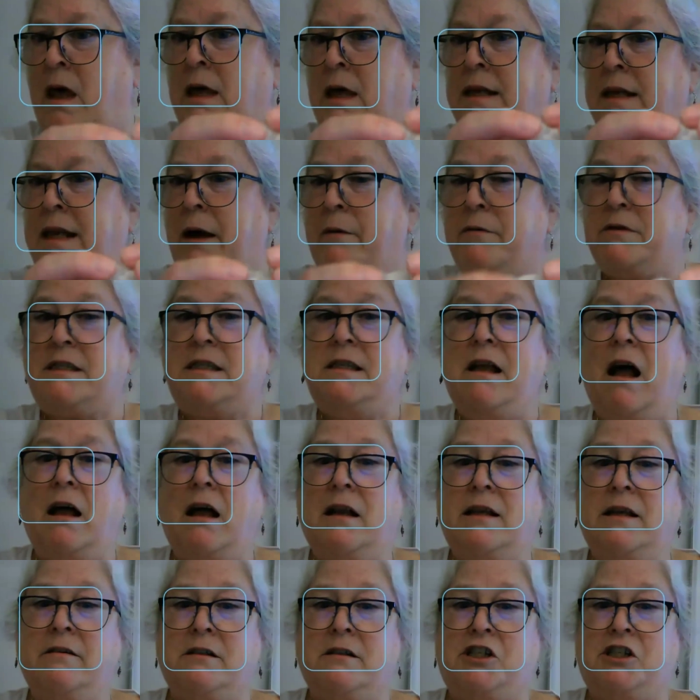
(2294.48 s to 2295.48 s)
Now, it's not
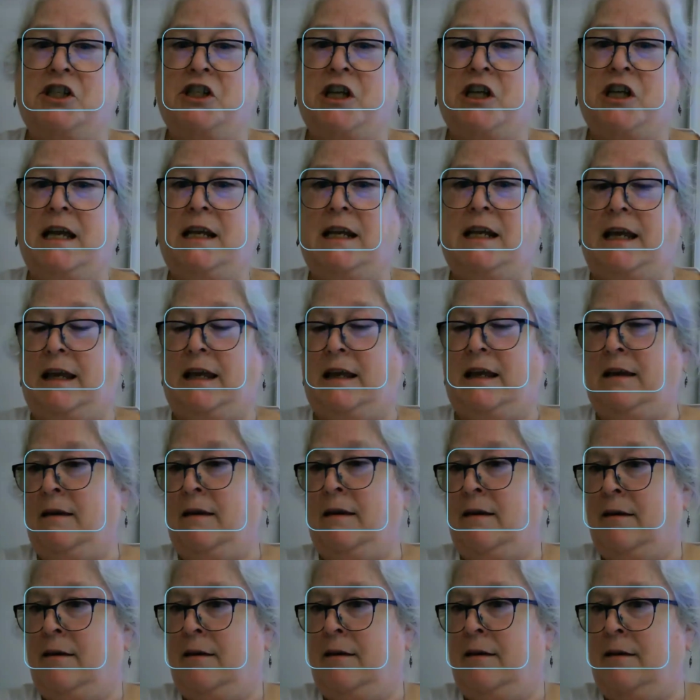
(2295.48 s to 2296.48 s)
near as shiny
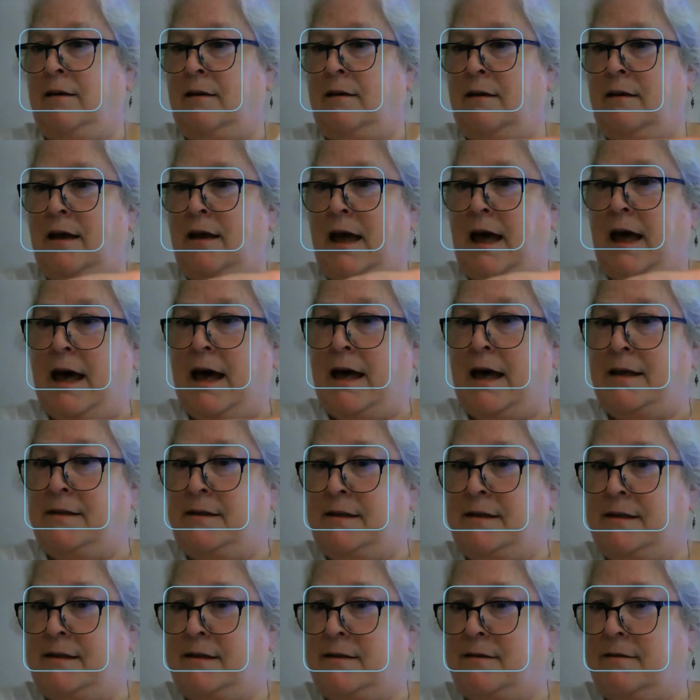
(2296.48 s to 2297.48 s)

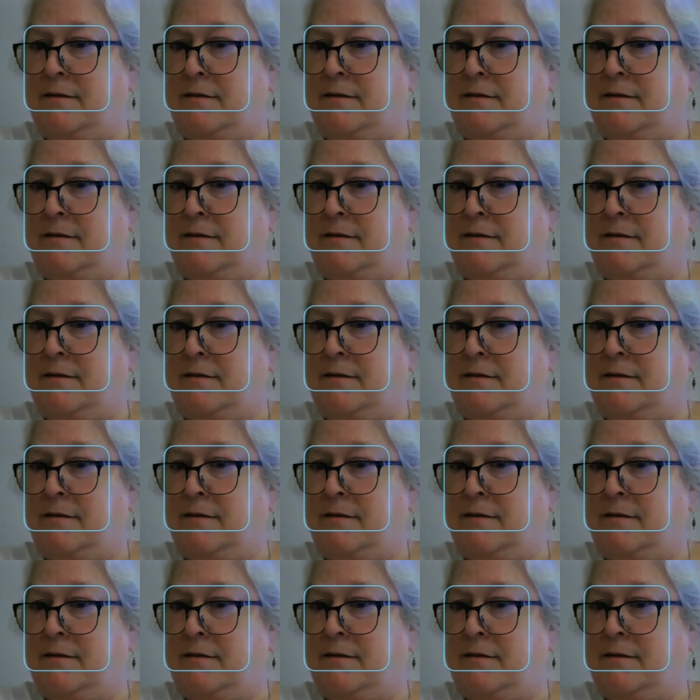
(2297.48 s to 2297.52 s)
as